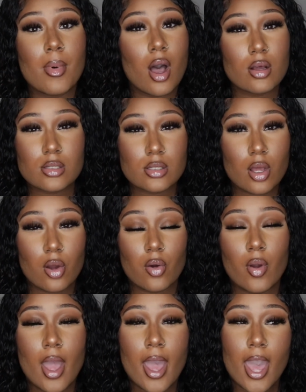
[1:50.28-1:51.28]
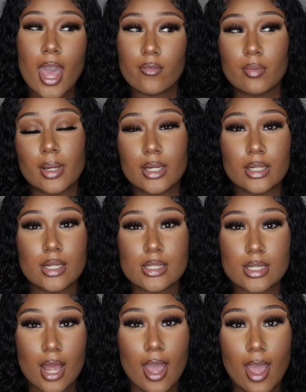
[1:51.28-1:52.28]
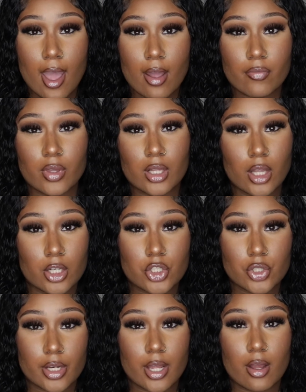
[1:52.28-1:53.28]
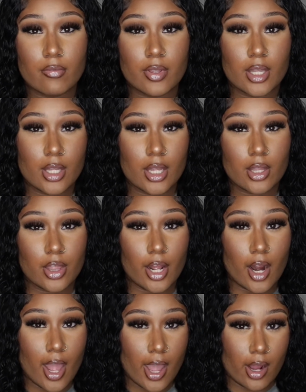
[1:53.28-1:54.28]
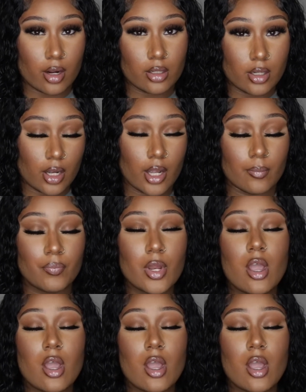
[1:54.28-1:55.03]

Also, everybody does not have the luxury of getting their hair done.